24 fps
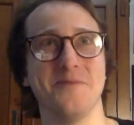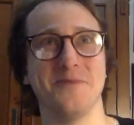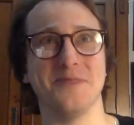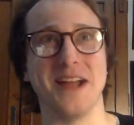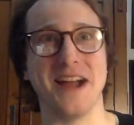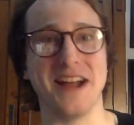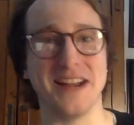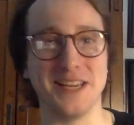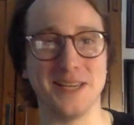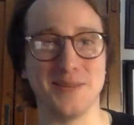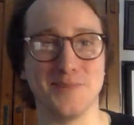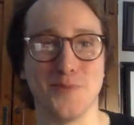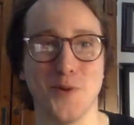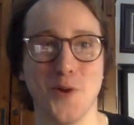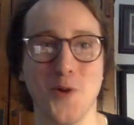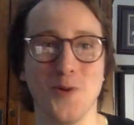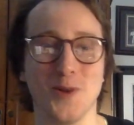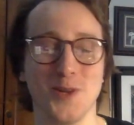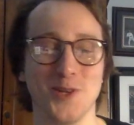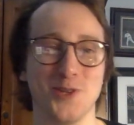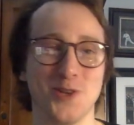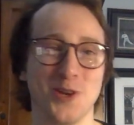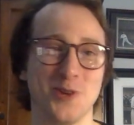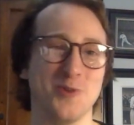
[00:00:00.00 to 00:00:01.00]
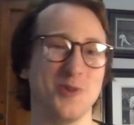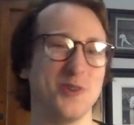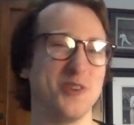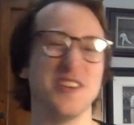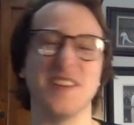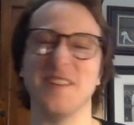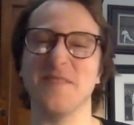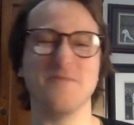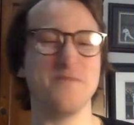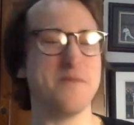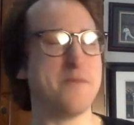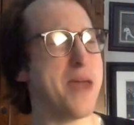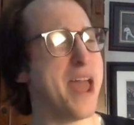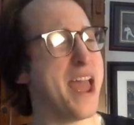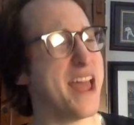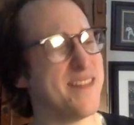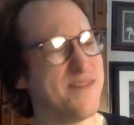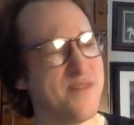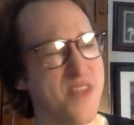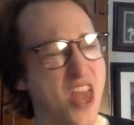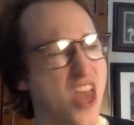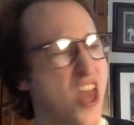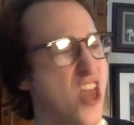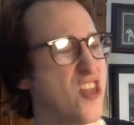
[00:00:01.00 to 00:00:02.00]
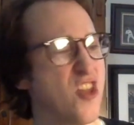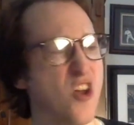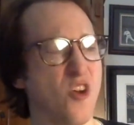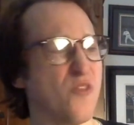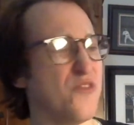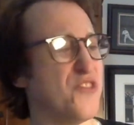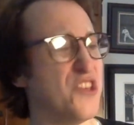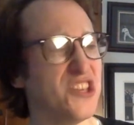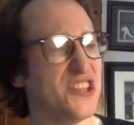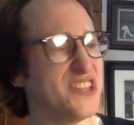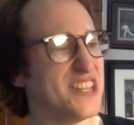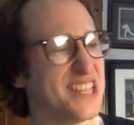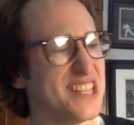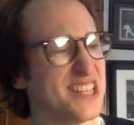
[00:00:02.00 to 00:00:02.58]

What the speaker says: Donnie's bowling. He's talking about, like, "Man, no, this